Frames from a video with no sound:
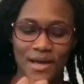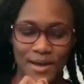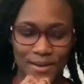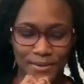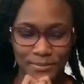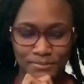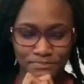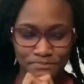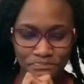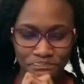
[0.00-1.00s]
Um,
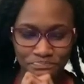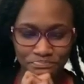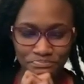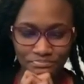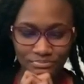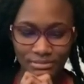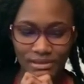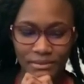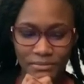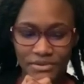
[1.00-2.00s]

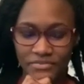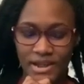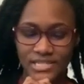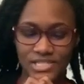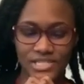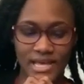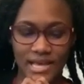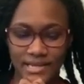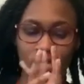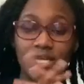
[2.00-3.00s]
my friend
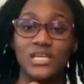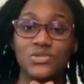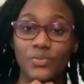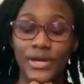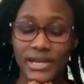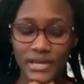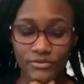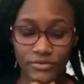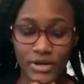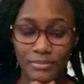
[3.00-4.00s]
said he is waiting
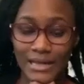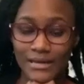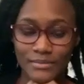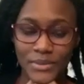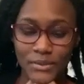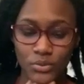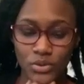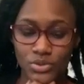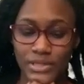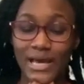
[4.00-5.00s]
for black people
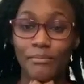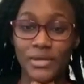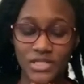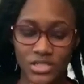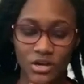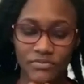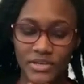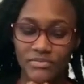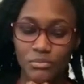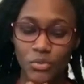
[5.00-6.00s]
to get pissed off
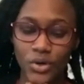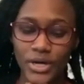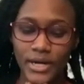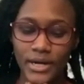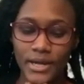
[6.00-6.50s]
even more